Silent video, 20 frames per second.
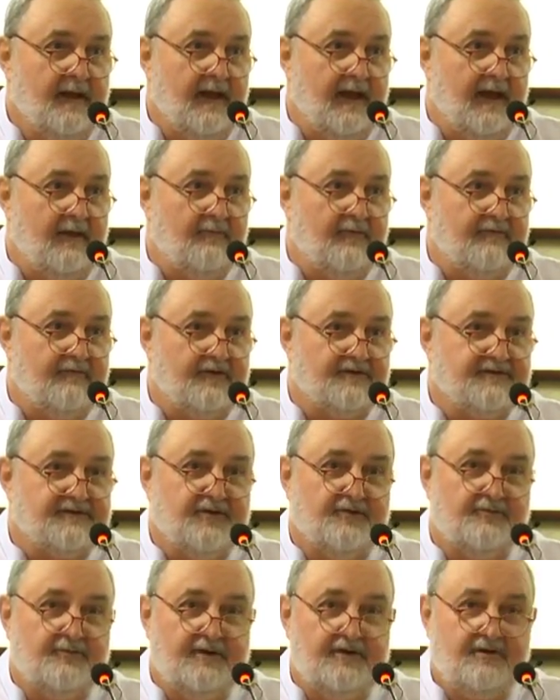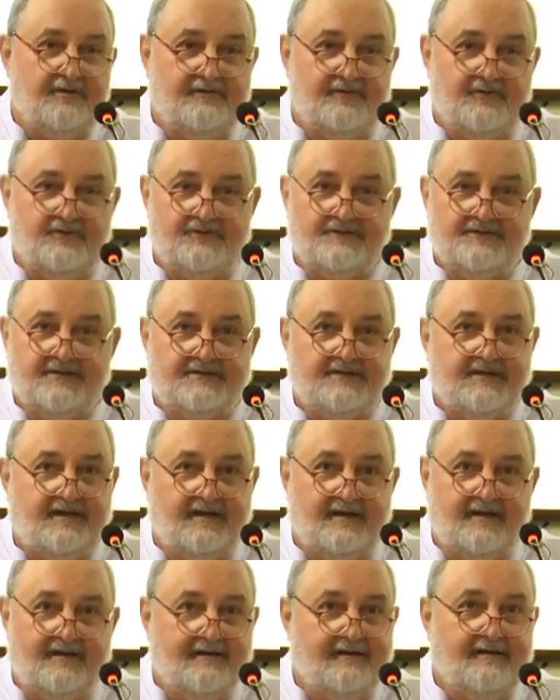And we've got so many of you sitting
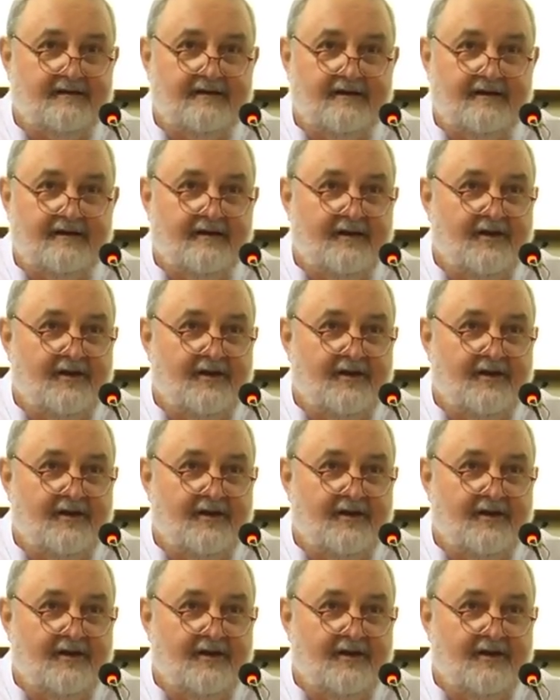here.